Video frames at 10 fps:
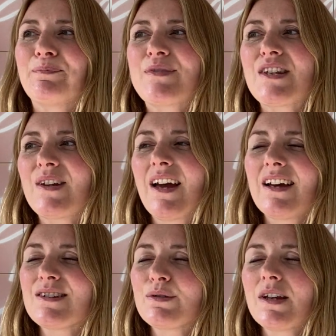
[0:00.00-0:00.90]
So yeah,
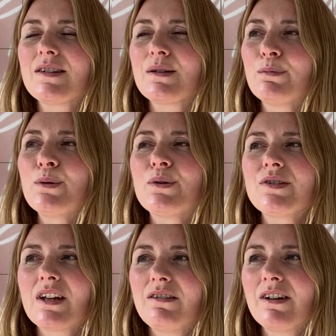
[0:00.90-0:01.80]
it's
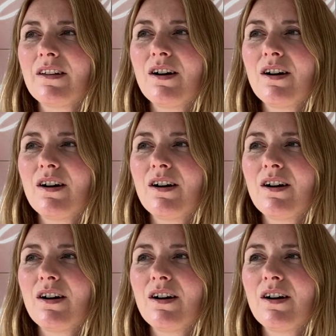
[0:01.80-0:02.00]
important to get rid of